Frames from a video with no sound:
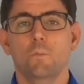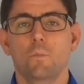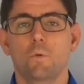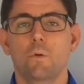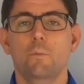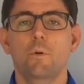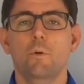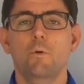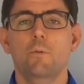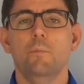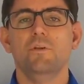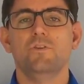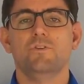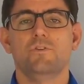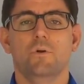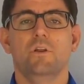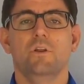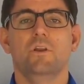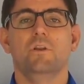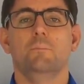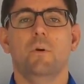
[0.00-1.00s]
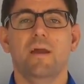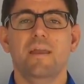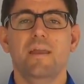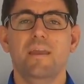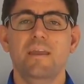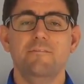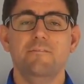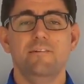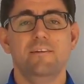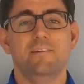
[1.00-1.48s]
where we'll be joined by
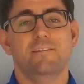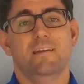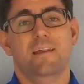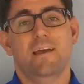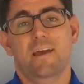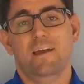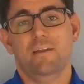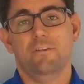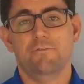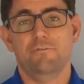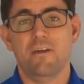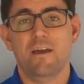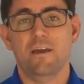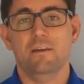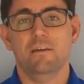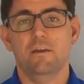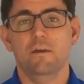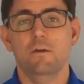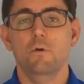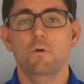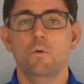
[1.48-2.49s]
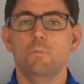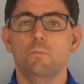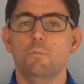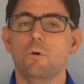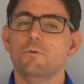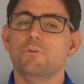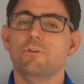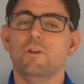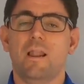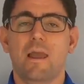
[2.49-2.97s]
EVs Enhanced founder
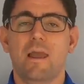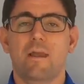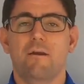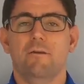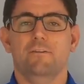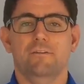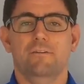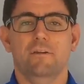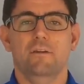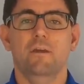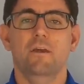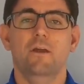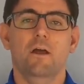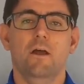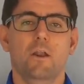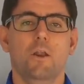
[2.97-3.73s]
Walter Larason,